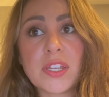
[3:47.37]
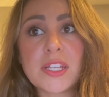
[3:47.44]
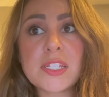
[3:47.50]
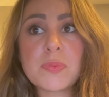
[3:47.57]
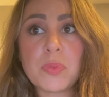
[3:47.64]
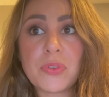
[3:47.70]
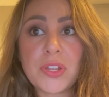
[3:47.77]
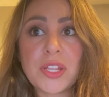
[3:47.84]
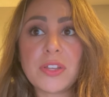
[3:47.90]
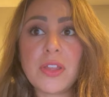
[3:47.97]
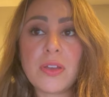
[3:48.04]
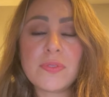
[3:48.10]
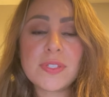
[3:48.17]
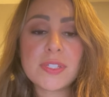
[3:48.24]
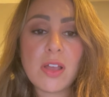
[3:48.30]
exploiting
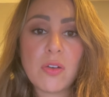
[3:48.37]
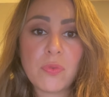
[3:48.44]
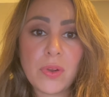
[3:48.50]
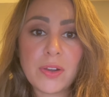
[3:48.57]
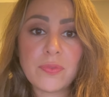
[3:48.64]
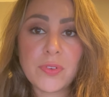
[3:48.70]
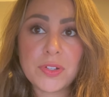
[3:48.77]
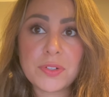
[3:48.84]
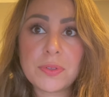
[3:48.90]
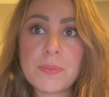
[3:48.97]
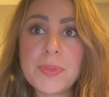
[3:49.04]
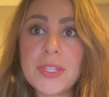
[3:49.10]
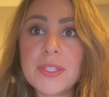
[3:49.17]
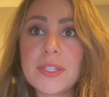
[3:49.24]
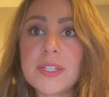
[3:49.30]
known software
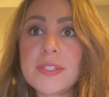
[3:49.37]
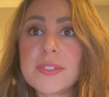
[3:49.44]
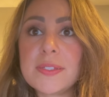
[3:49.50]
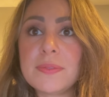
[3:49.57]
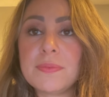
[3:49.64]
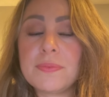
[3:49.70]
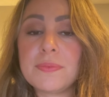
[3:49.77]
vulnerabilities.